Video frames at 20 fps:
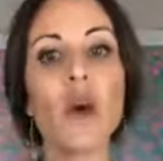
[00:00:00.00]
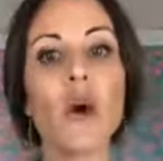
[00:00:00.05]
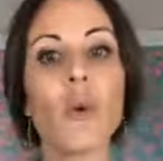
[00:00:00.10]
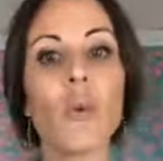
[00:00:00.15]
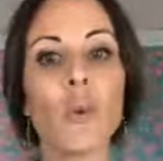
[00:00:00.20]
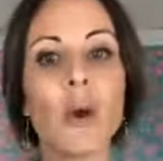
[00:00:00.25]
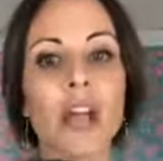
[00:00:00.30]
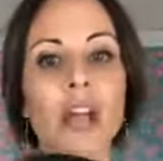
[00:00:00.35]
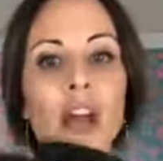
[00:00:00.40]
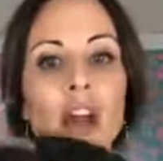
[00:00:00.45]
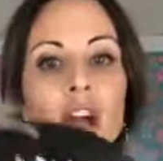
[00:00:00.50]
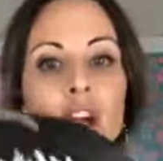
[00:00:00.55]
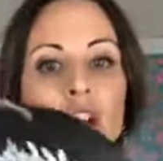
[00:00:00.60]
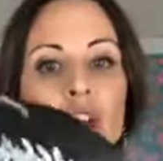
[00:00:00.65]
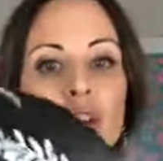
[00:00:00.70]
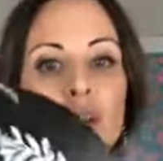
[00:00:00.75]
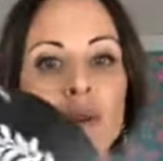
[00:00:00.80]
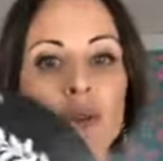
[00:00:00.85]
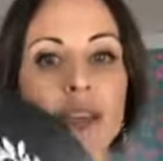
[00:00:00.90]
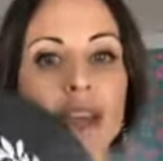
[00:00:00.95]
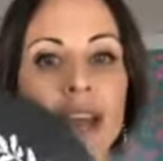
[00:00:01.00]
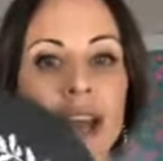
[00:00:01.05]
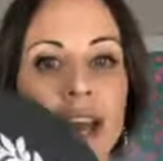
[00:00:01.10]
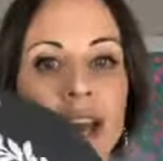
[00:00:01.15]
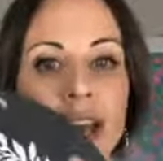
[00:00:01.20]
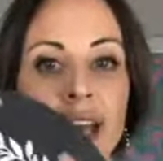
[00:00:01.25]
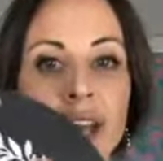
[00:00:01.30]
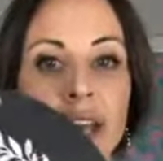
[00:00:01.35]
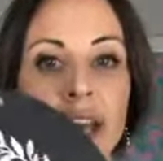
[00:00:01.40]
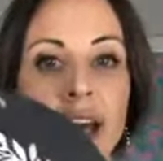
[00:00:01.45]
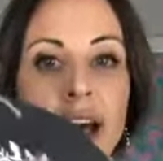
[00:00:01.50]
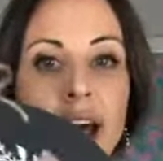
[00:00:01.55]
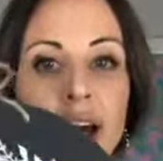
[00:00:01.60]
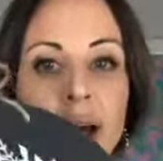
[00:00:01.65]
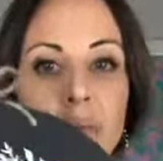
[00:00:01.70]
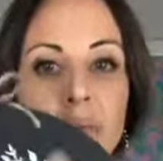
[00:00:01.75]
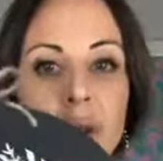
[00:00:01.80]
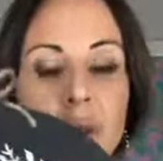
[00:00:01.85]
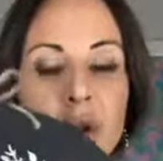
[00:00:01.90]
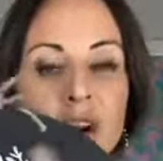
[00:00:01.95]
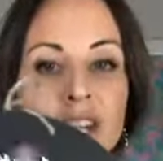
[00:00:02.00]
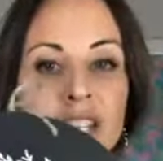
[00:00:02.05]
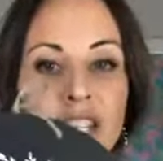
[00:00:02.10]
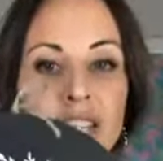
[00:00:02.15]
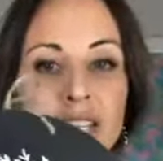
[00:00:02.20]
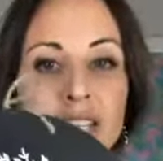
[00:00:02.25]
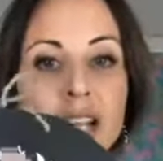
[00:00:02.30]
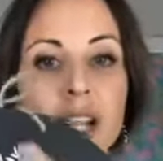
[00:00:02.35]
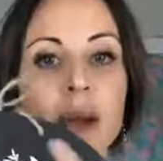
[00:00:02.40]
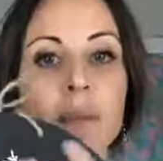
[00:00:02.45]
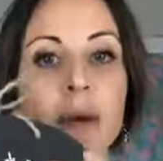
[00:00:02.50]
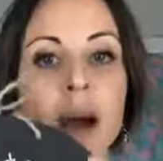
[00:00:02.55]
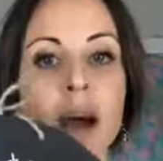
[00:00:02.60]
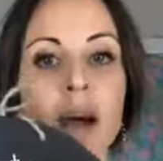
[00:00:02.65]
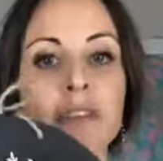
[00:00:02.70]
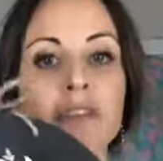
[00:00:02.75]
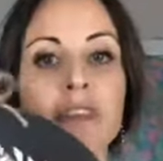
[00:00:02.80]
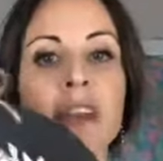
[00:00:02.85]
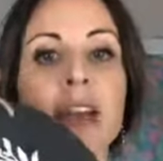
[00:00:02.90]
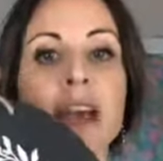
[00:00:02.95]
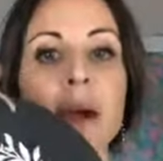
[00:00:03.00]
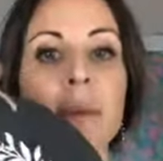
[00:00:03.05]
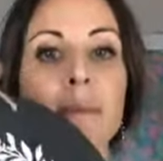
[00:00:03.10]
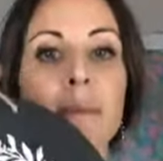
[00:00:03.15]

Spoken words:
where it doesn't come off,